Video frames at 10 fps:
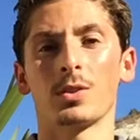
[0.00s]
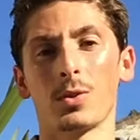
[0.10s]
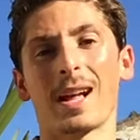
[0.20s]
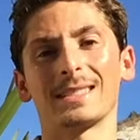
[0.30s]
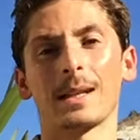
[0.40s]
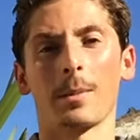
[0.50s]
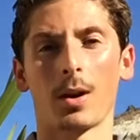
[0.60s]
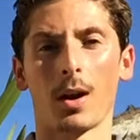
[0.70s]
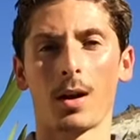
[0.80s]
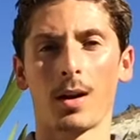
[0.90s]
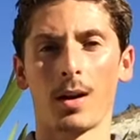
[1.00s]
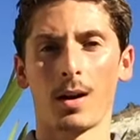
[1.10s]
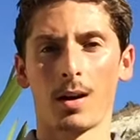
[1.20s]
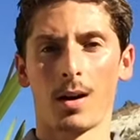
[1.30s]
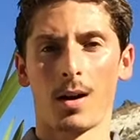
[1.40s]
do that seminar.
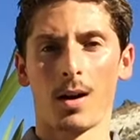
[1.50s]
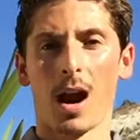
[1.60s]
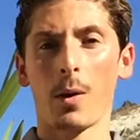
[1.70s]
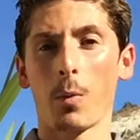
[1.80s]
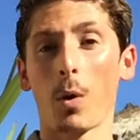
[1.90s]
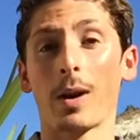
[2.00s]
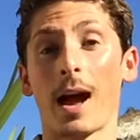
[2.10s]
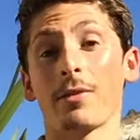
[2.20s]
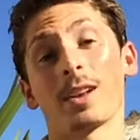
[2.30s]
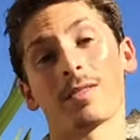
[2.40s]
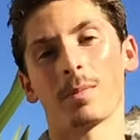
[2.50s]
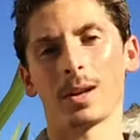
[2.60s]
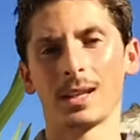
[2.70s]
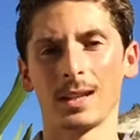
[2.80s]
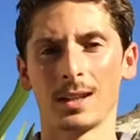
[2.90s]
I won't have enough
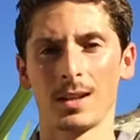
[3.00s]
money.